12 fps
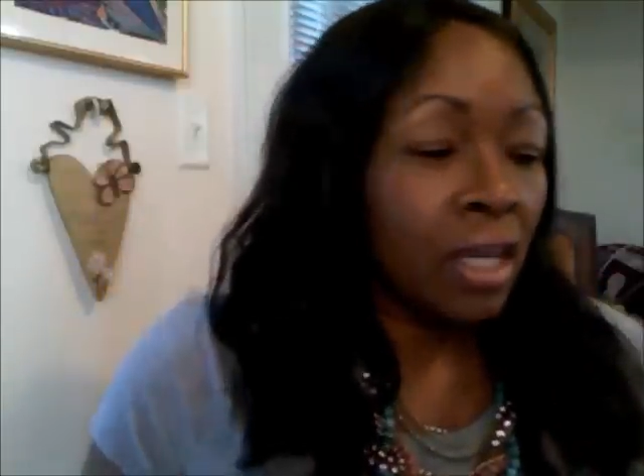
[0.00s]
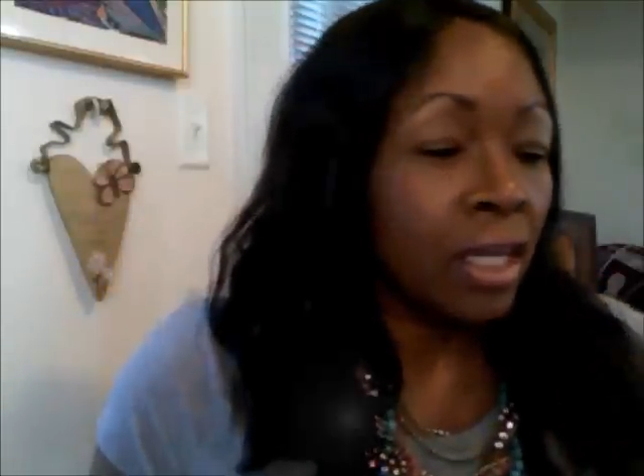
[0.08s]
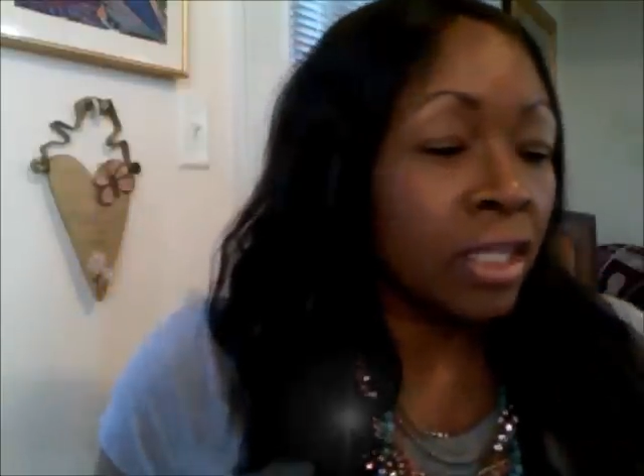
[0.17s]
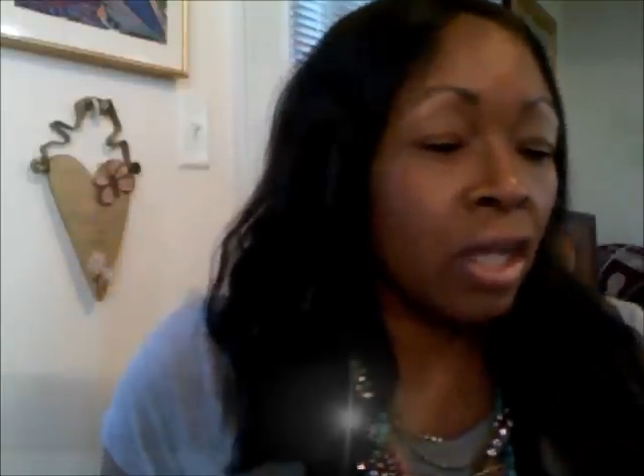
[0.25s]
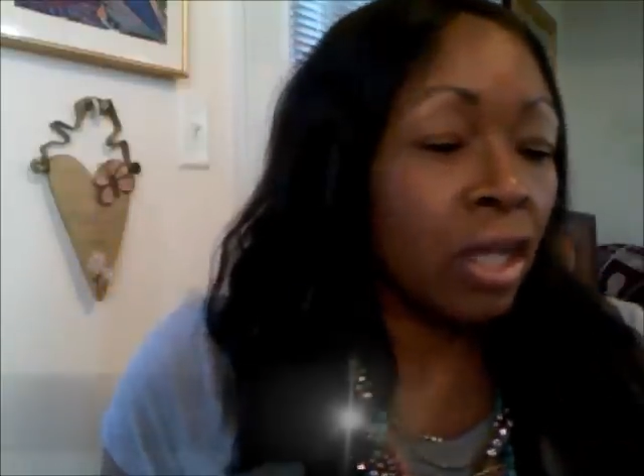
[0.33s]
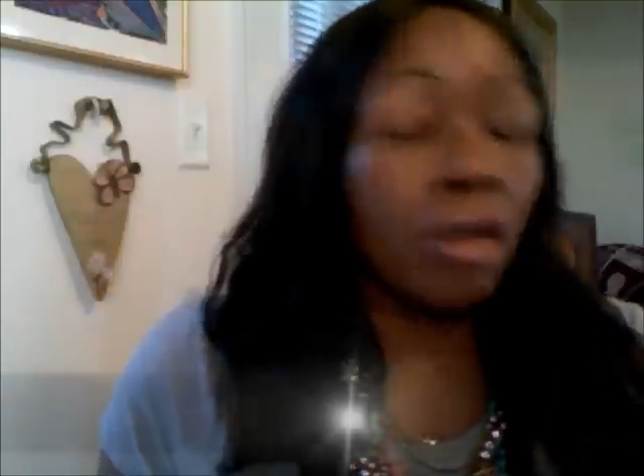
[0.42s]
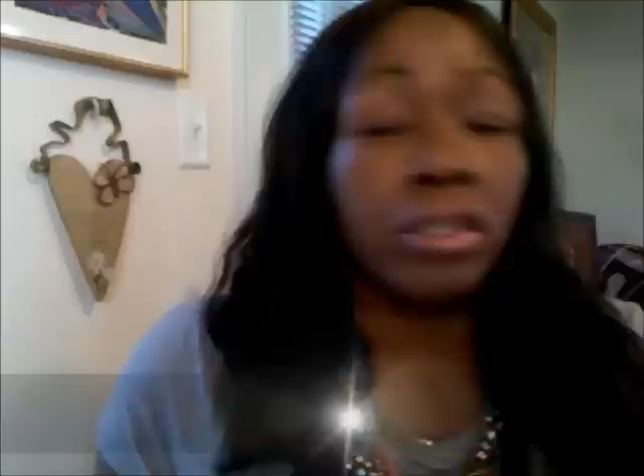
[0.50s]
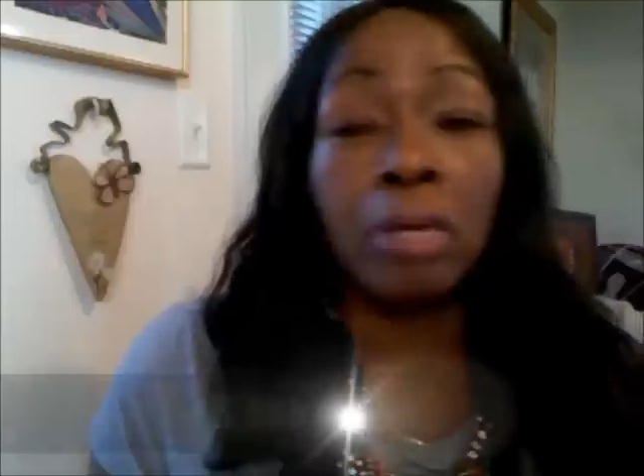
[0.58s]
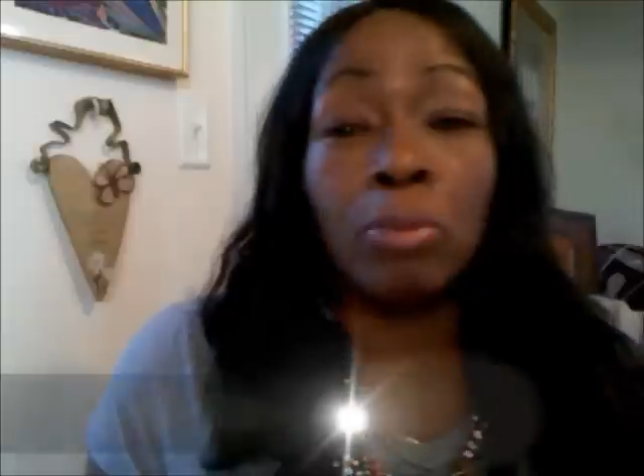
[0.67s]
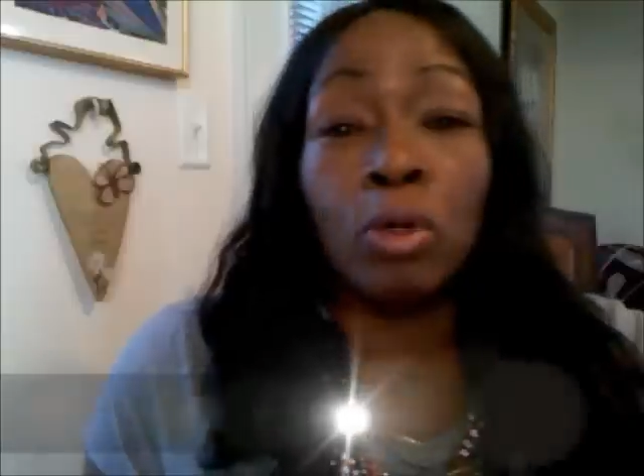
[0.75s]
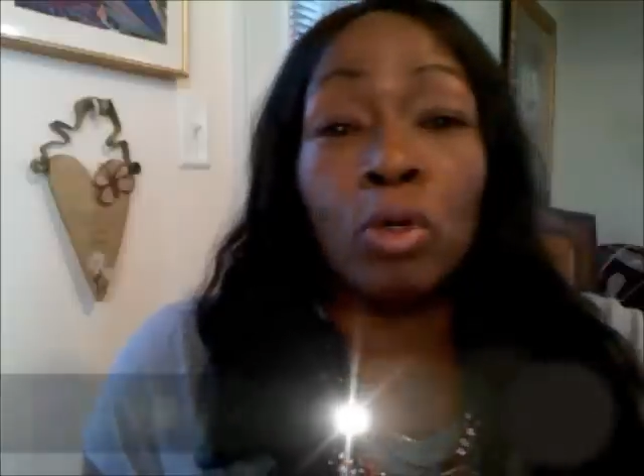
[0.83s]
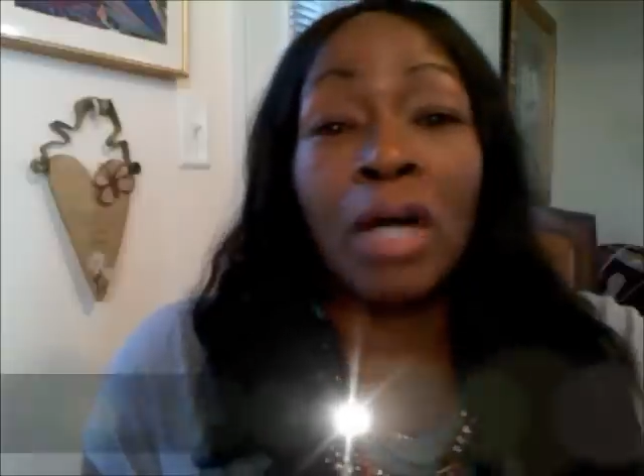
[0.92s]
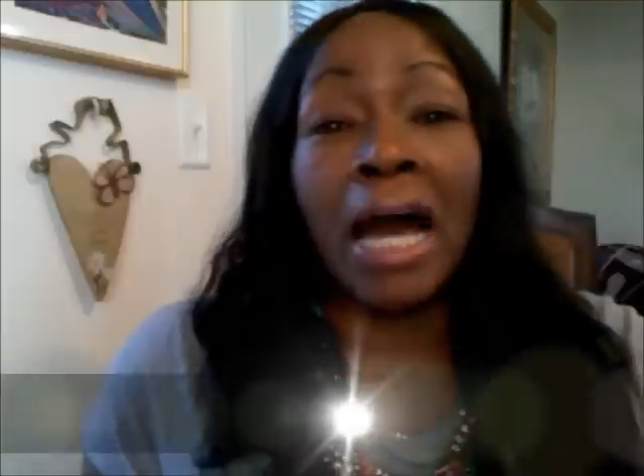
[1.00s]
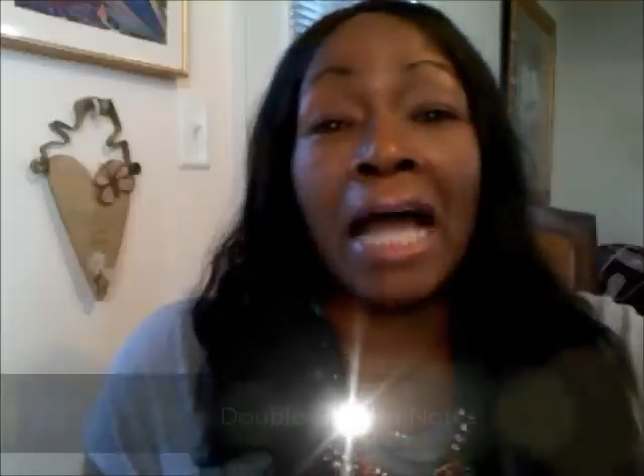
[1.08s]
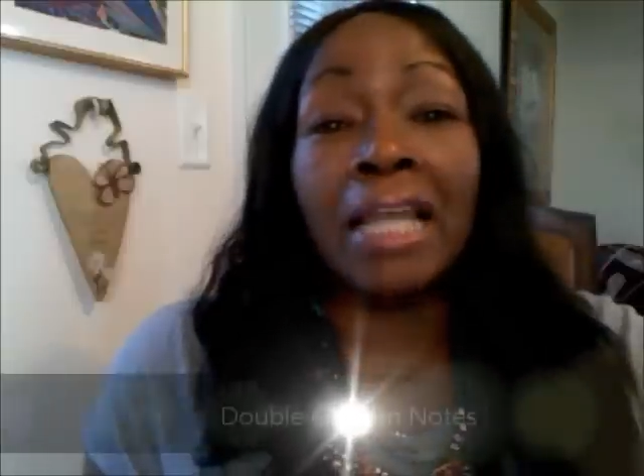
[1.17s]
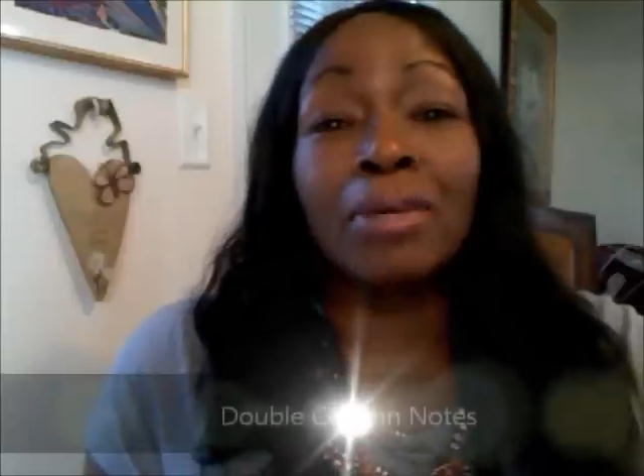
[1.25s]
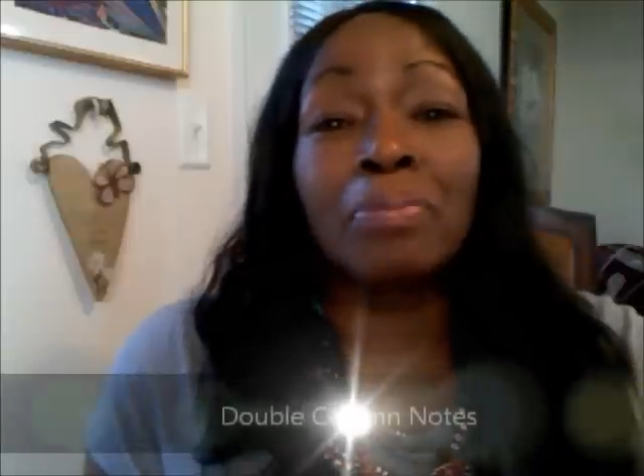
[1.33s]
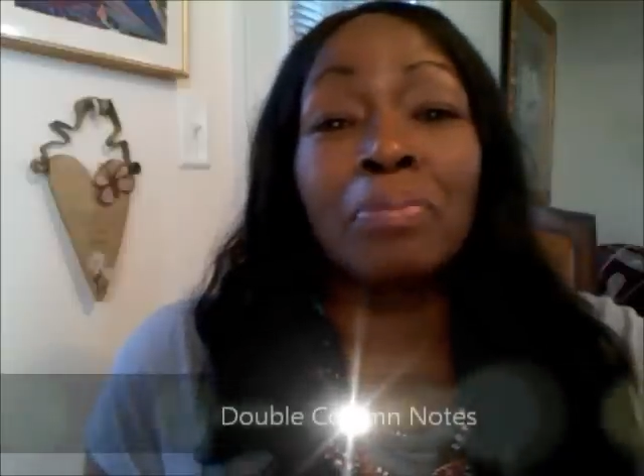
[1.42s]
It's called double
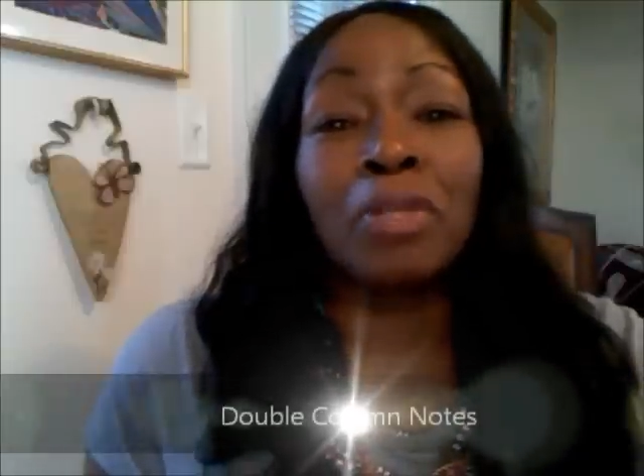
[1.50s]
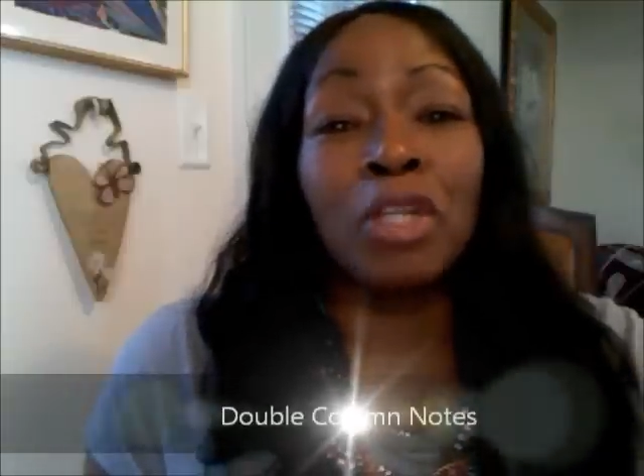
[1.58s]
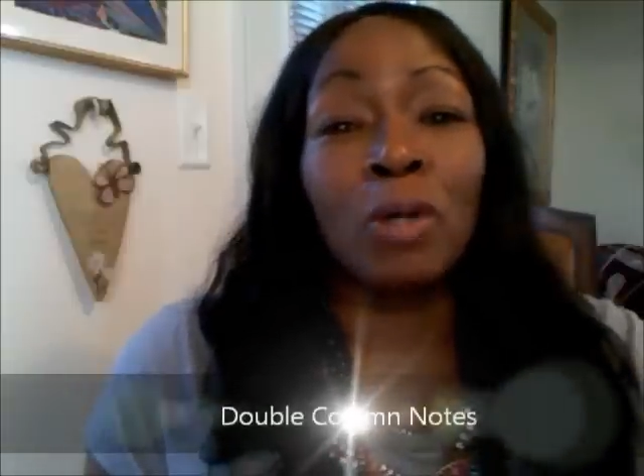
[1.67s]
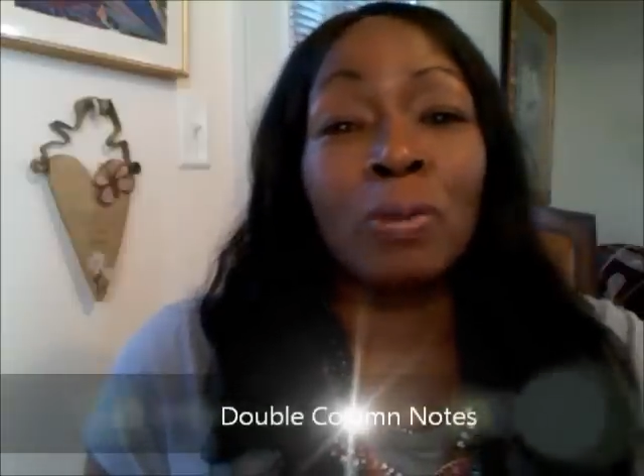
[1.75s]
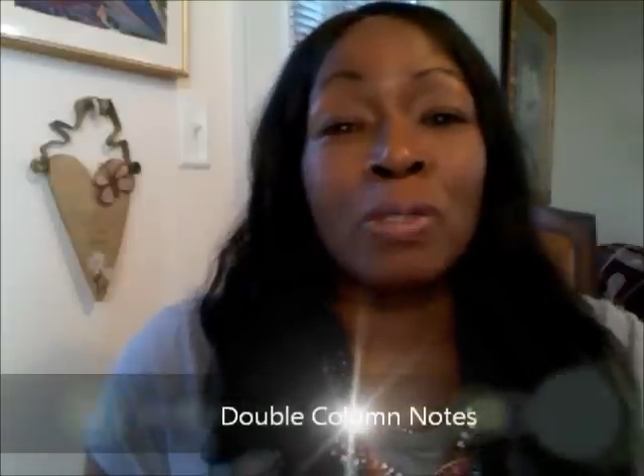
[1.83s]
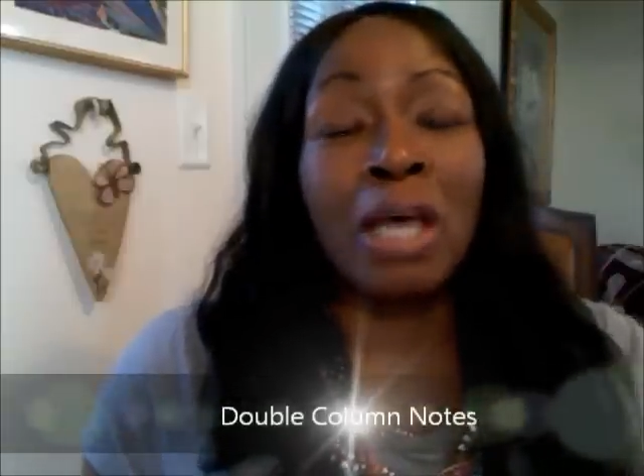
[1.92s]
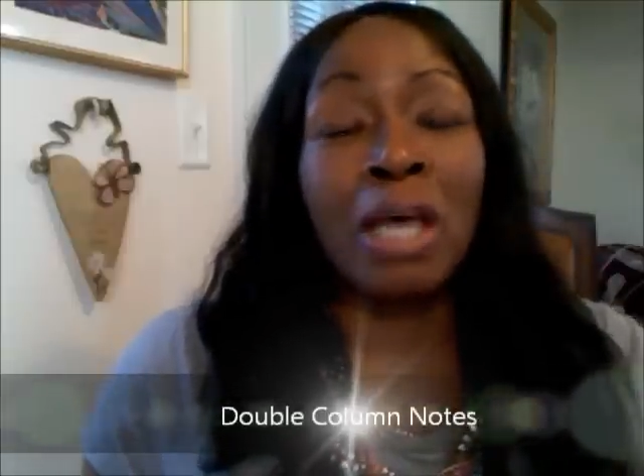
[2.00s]
column notes.